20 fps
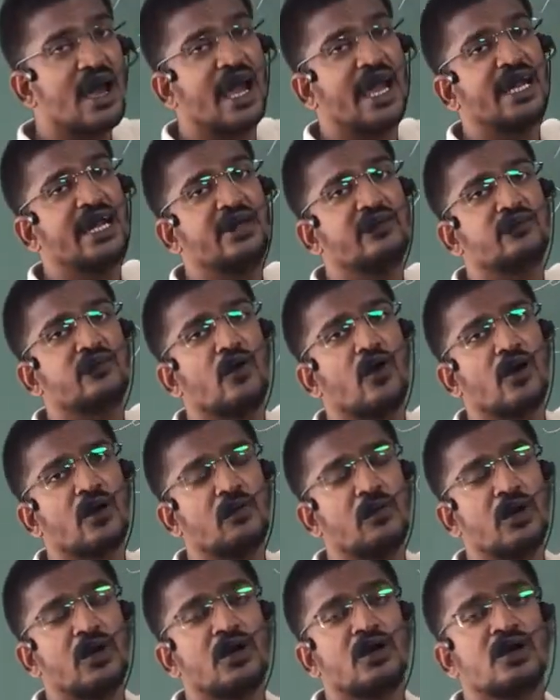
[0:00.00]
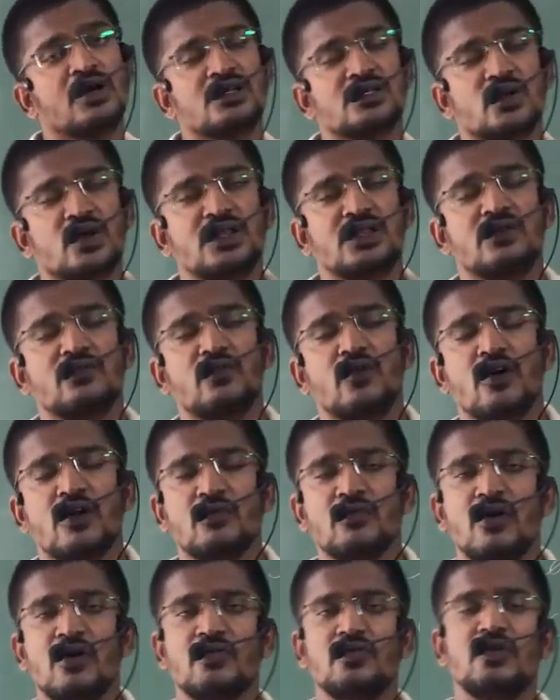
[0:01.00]
ID form. So in the
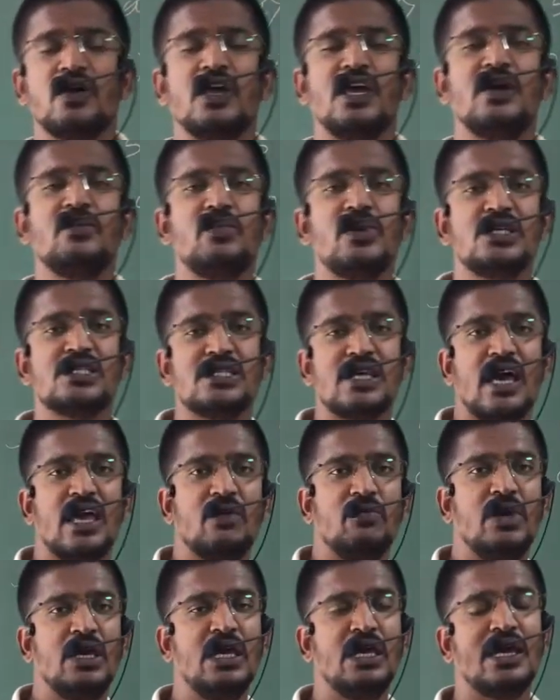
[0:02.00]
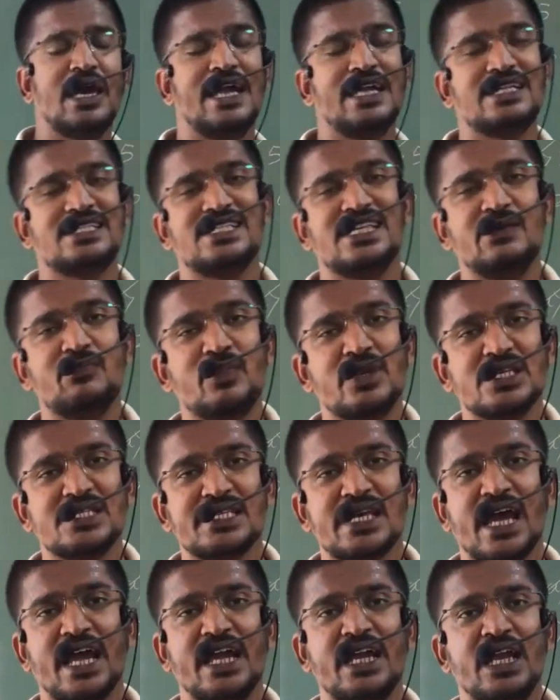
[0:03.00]
form of A plus IB and C
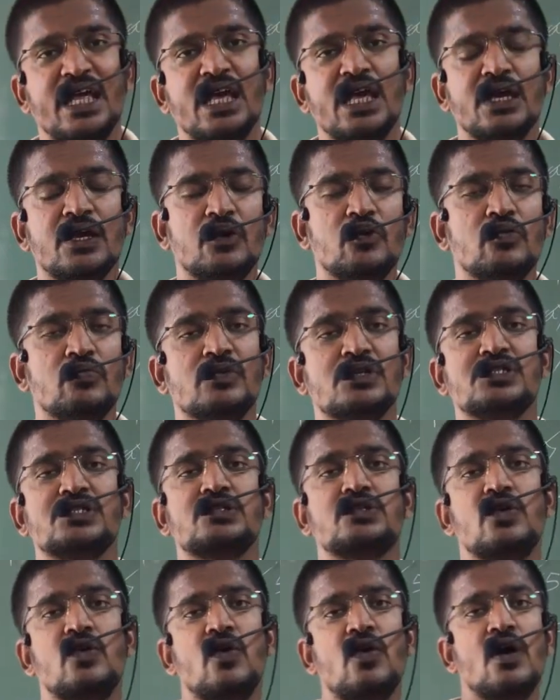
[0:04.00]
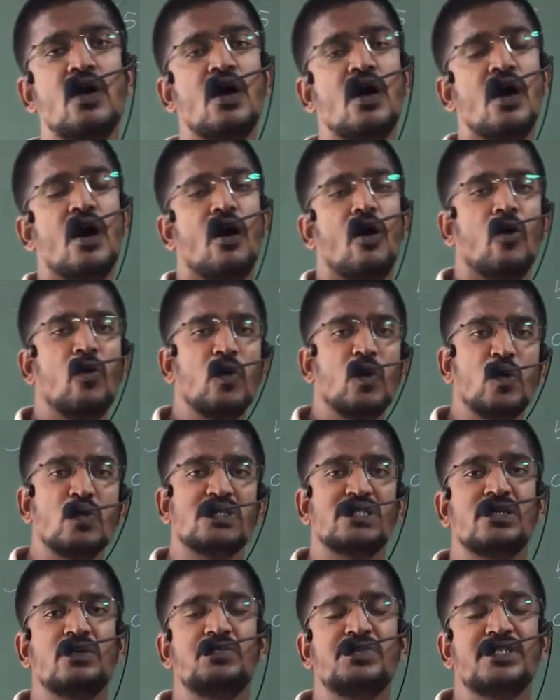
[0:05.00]
plus ID, you must know how to
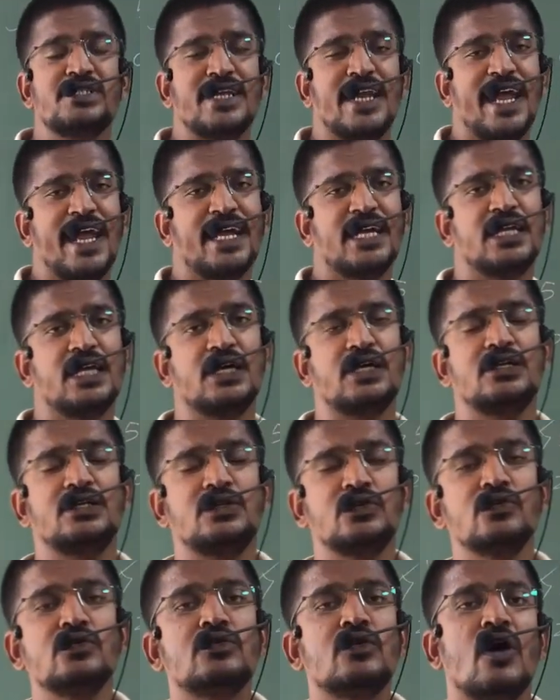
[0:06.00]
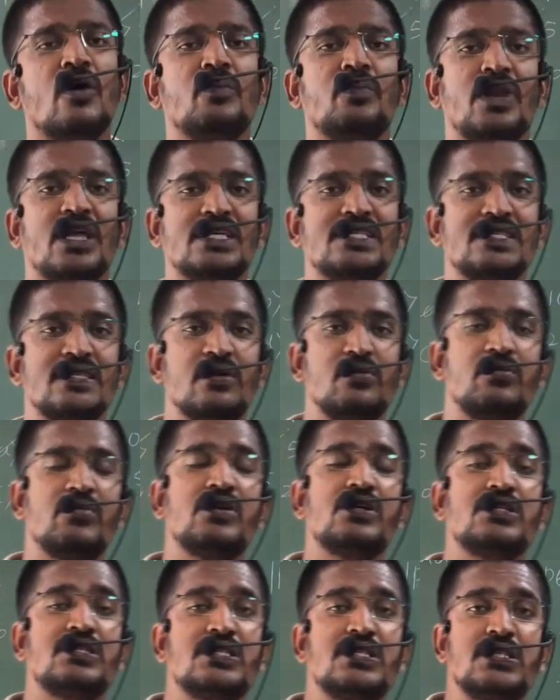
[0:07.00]
subtract two complex
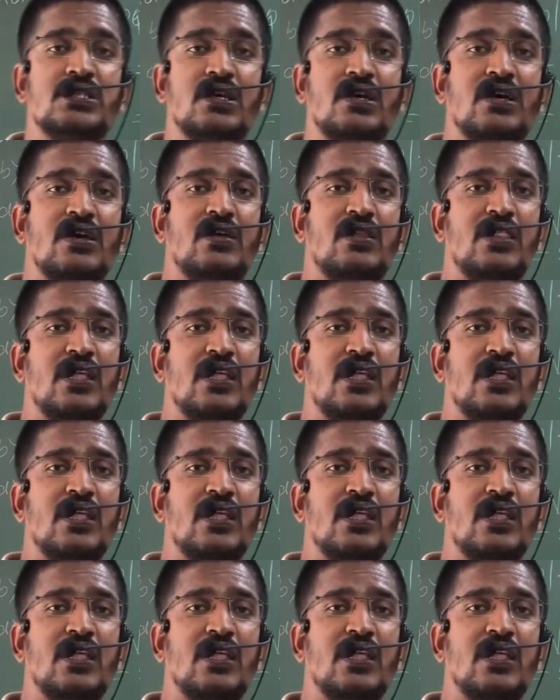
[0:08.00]
numbers.